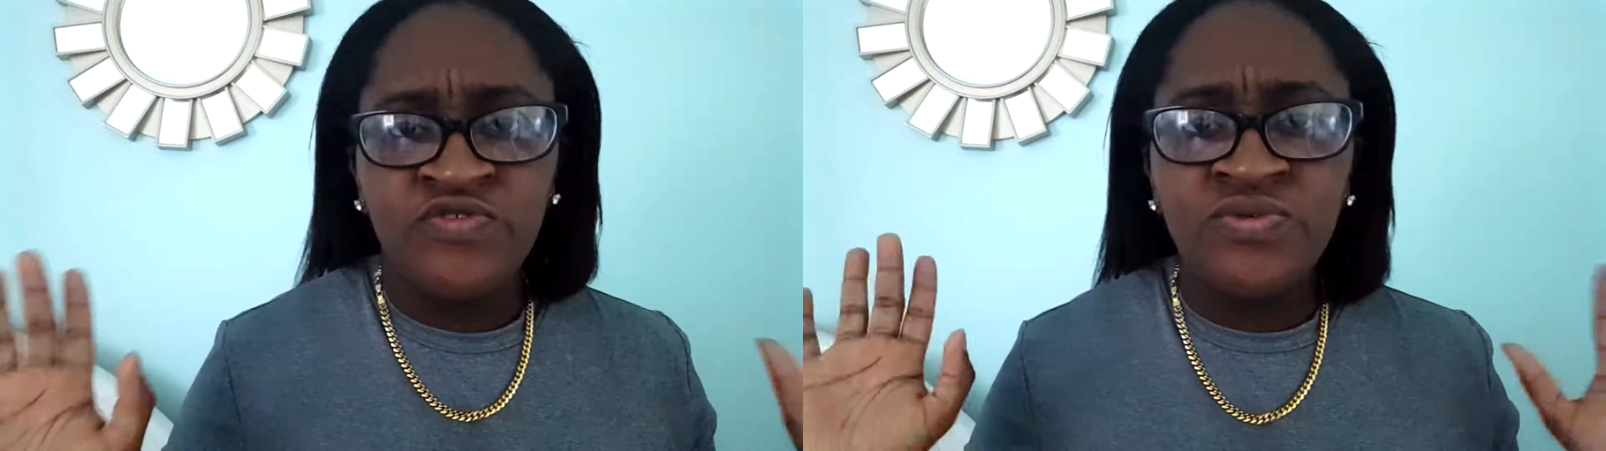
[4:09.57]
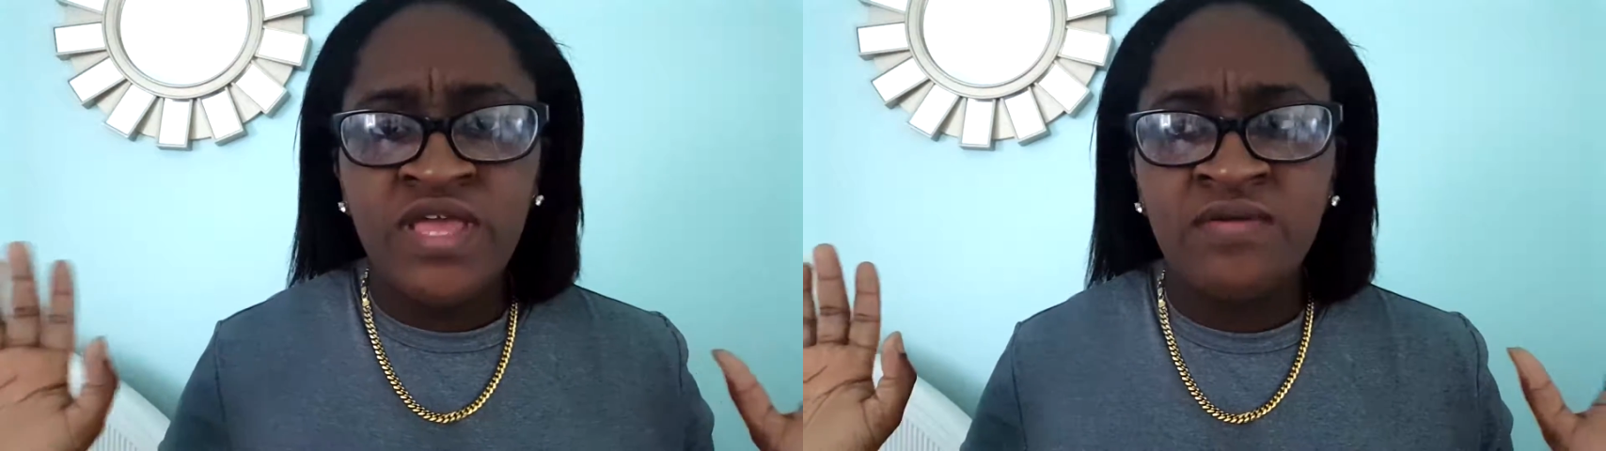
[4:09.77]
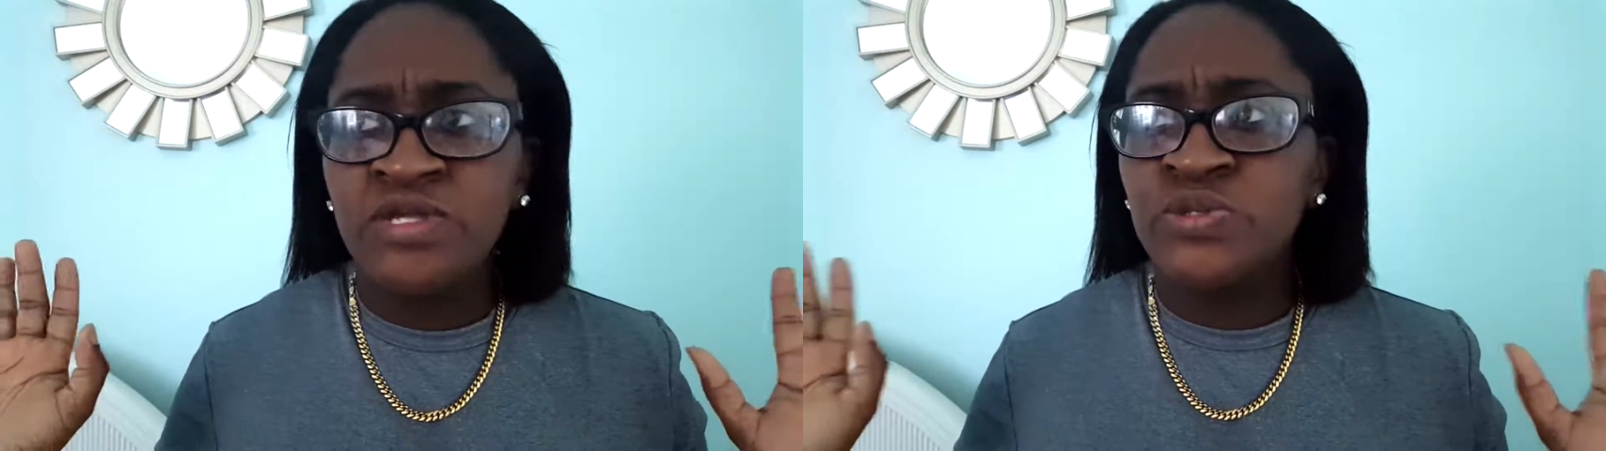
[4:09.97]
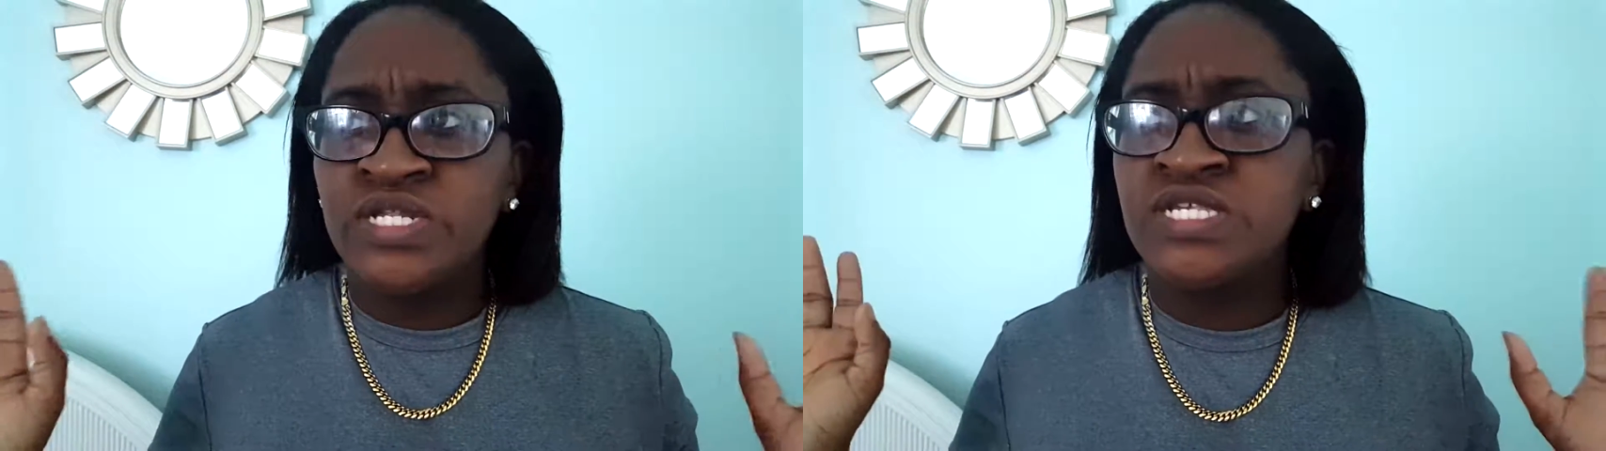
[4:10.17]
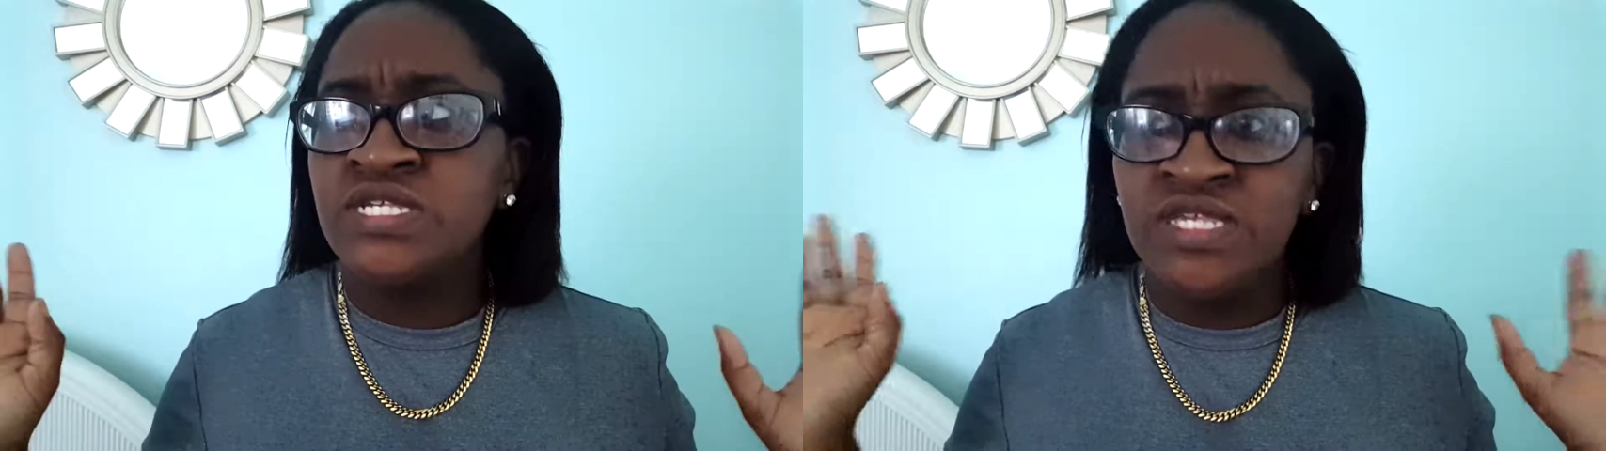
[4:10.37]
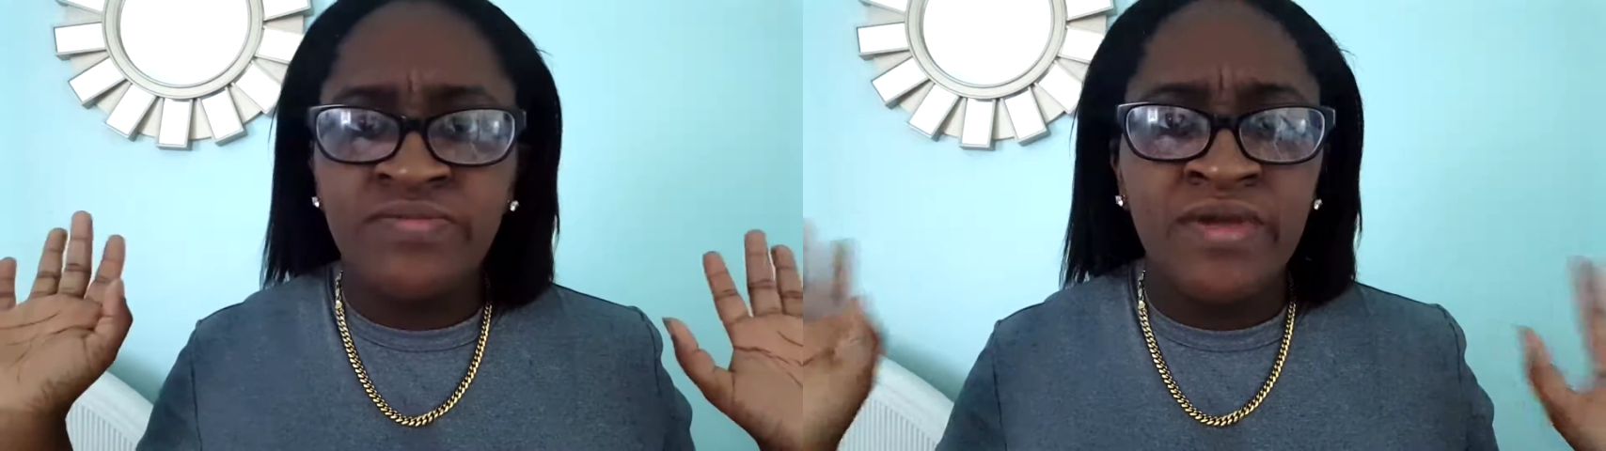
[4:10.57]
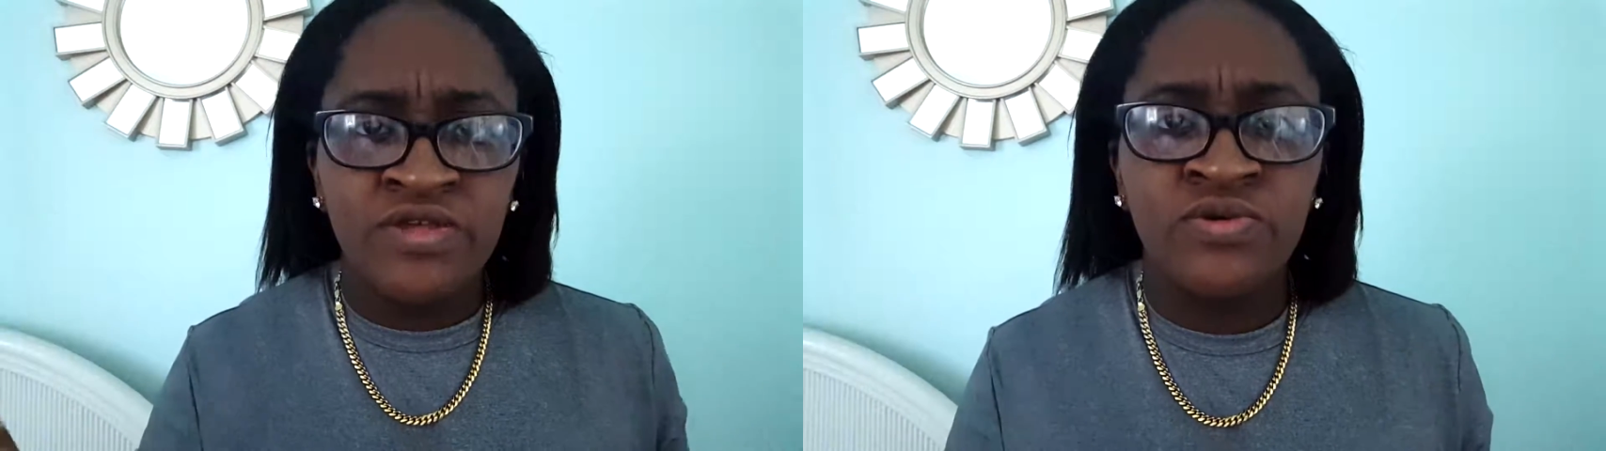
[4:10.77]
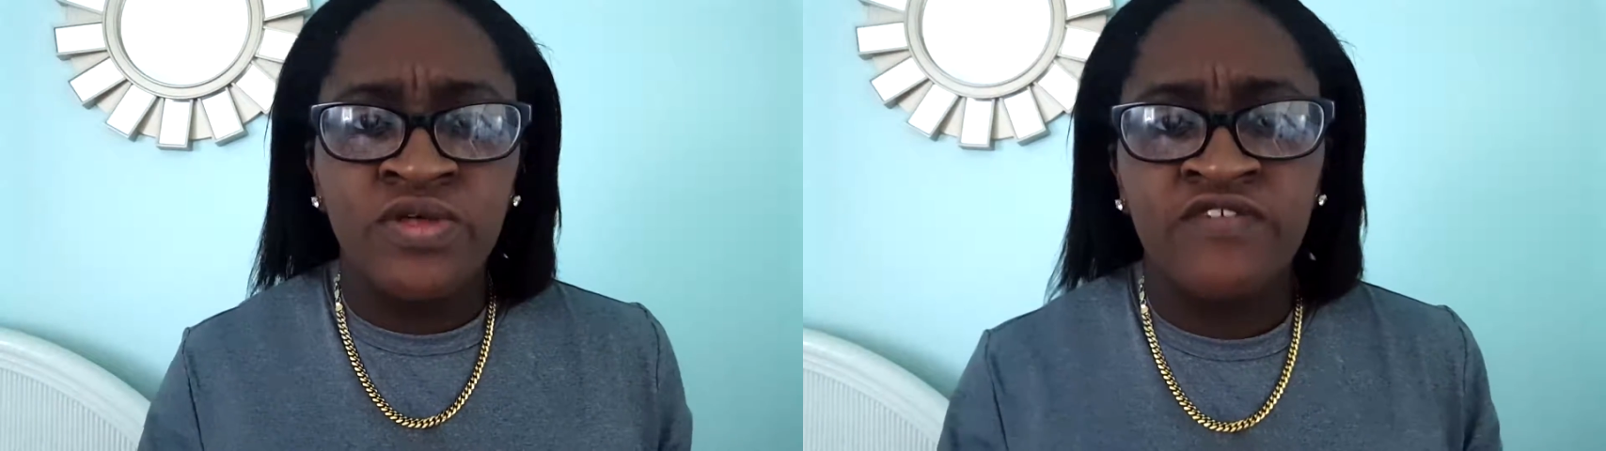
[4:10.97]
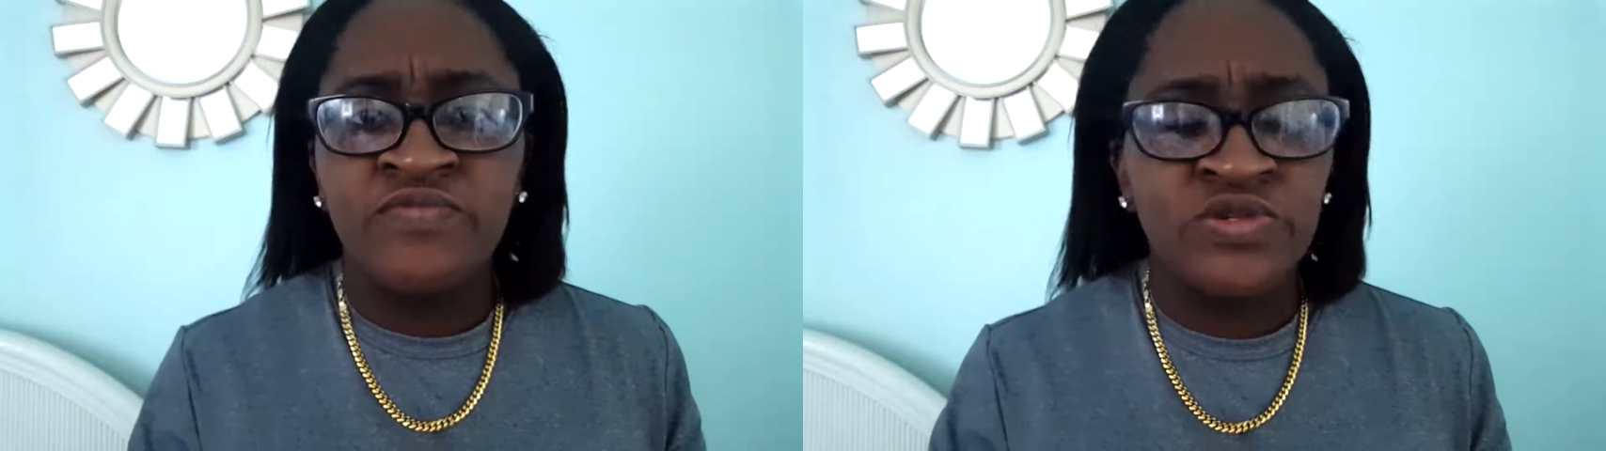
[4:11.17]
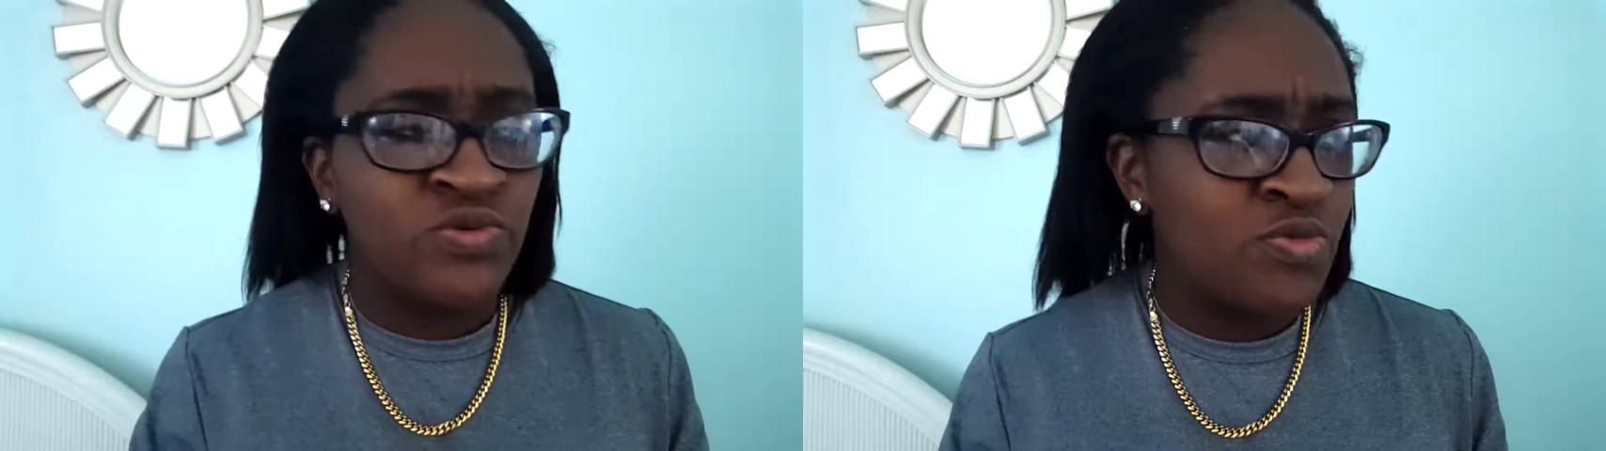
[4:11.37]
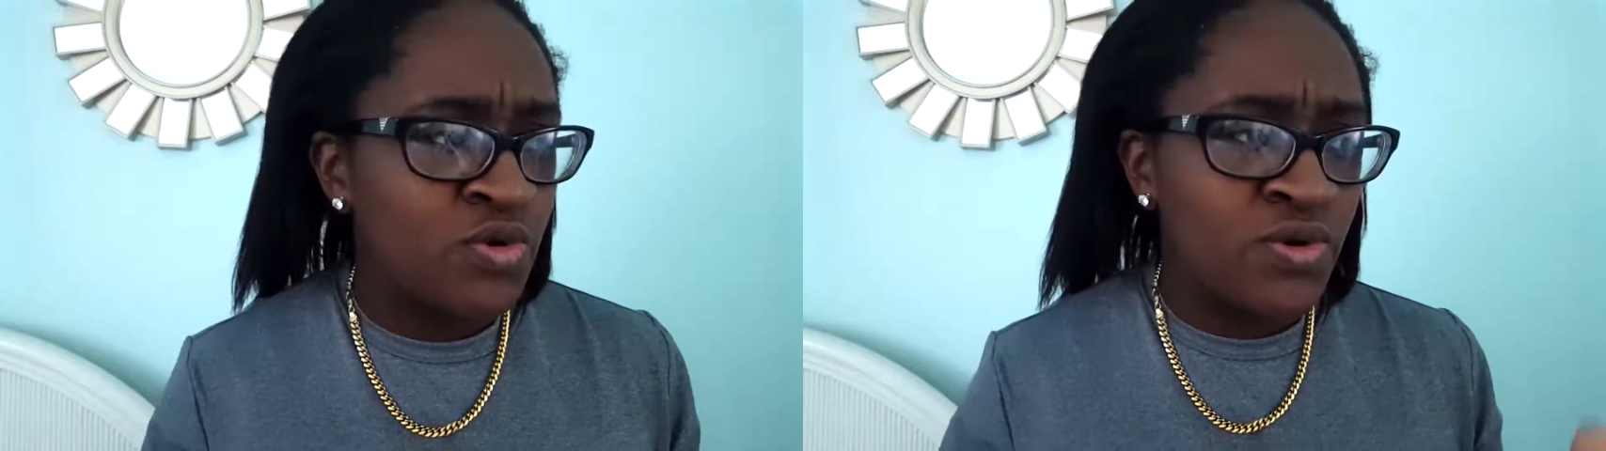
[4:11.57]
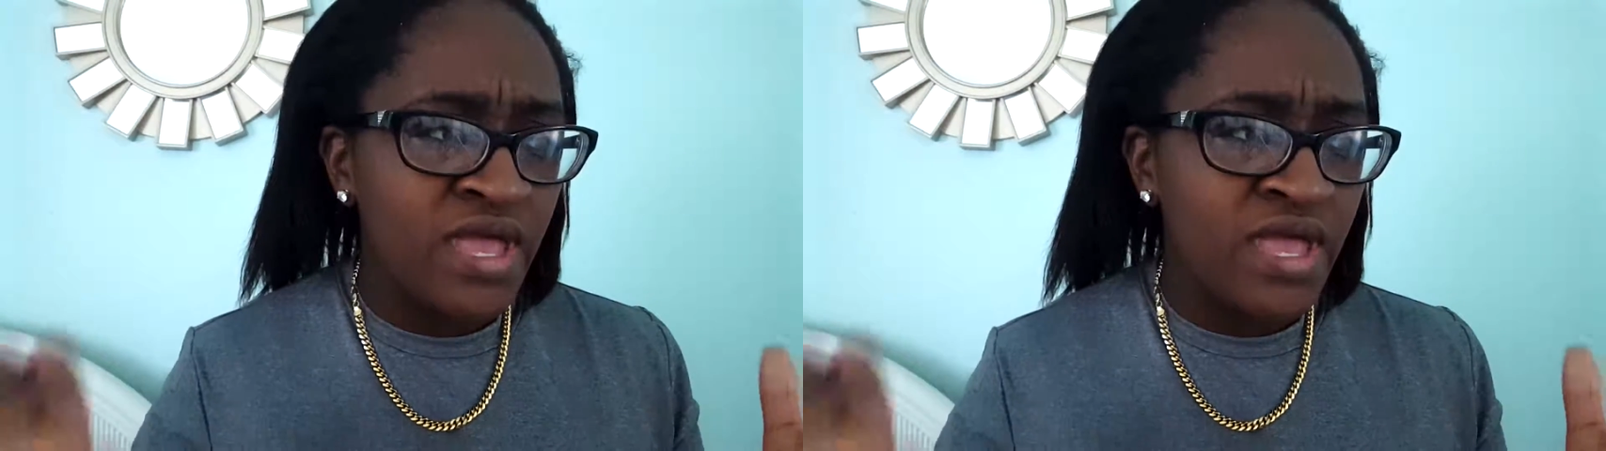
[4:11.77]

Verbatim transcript: You name it, 2016 made your life miserable.